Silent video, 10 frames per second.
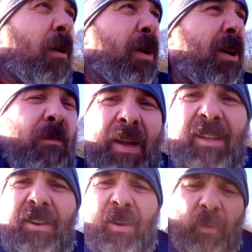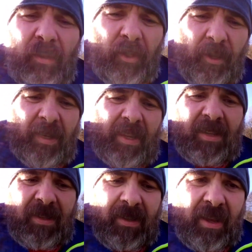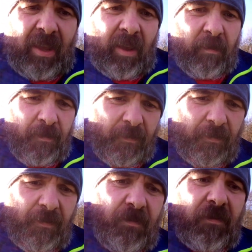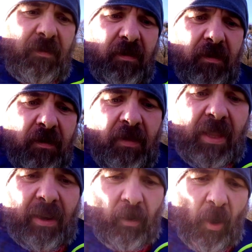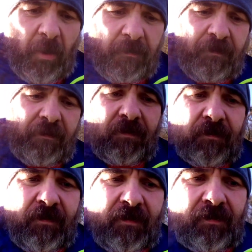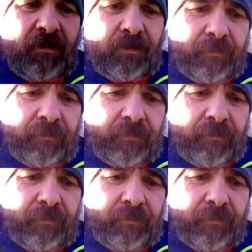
Yeah, so I'll post it again. I will come back down and I will do it again